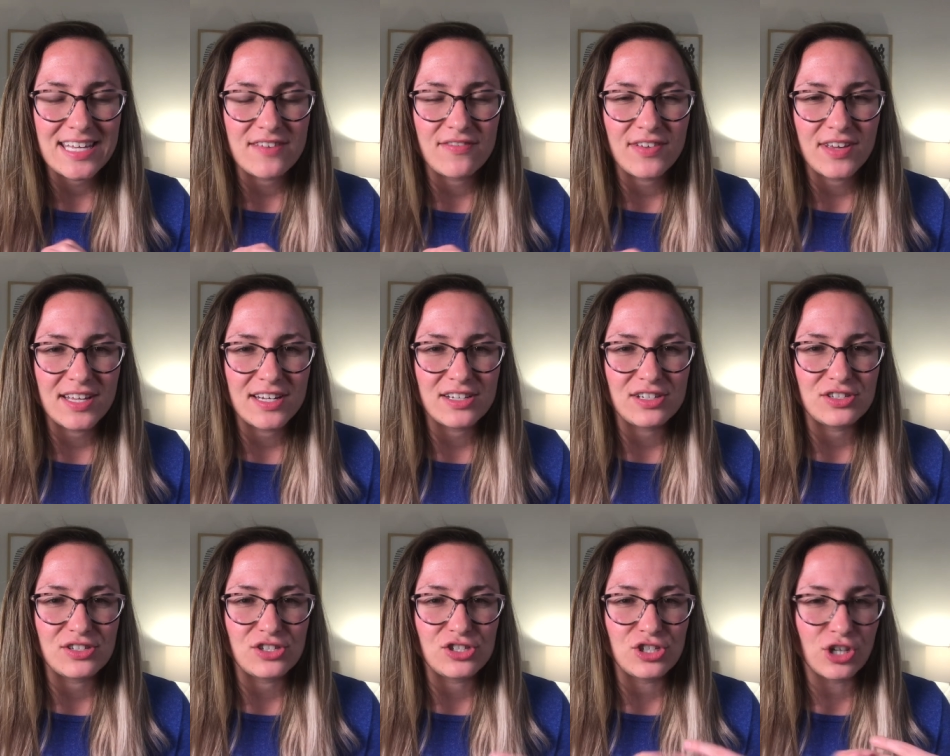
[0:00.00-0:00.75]

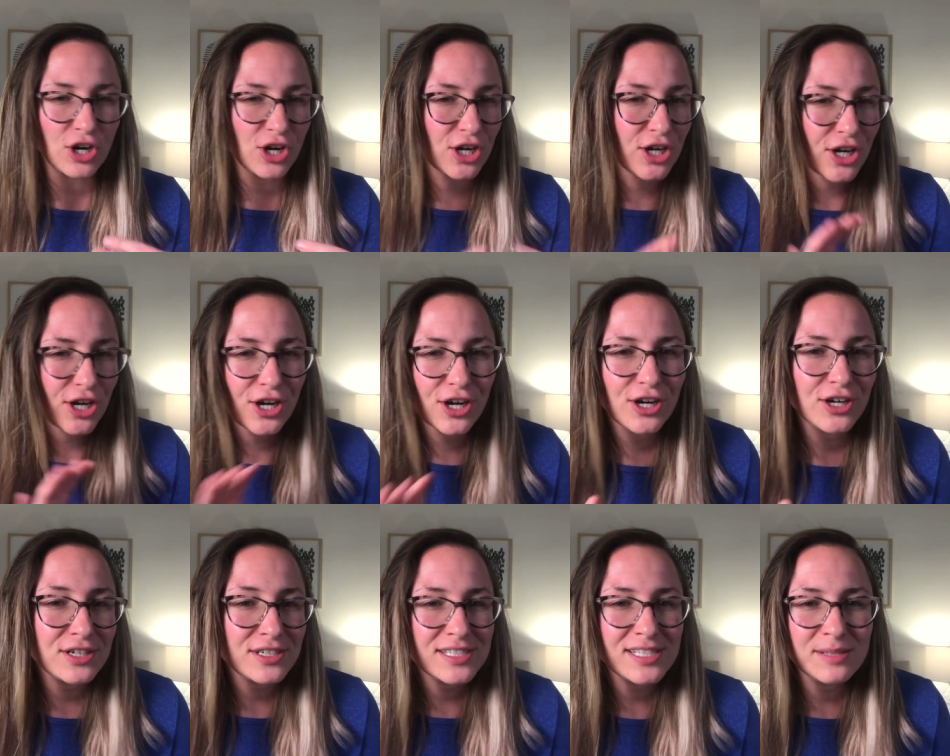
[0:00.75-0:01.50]
even
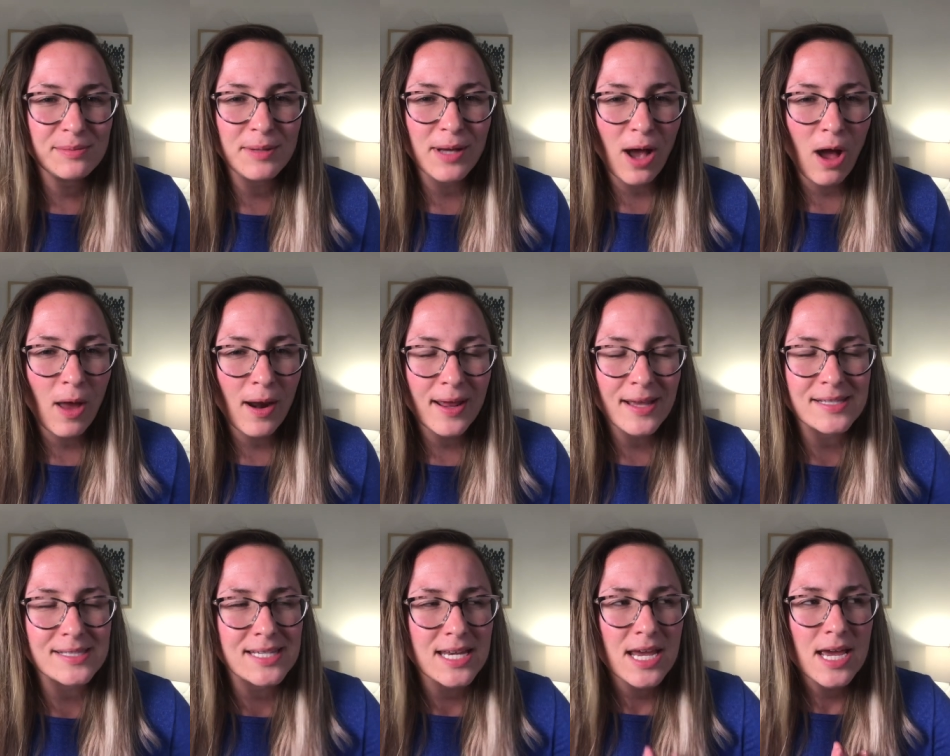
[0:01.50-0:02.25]
darker, to be
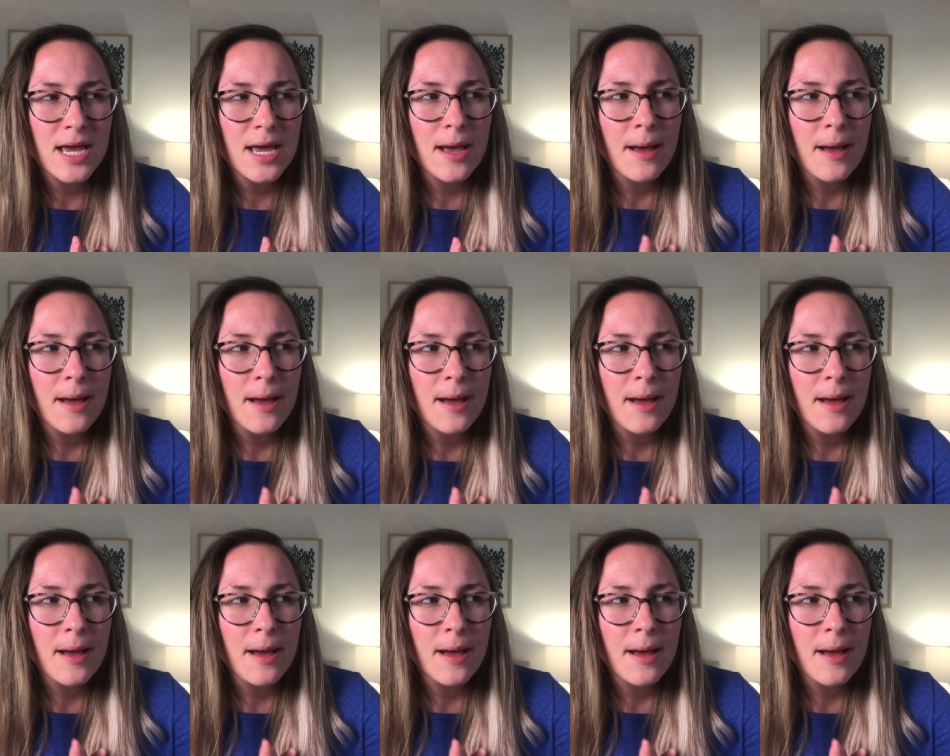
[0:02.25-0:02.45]
honest,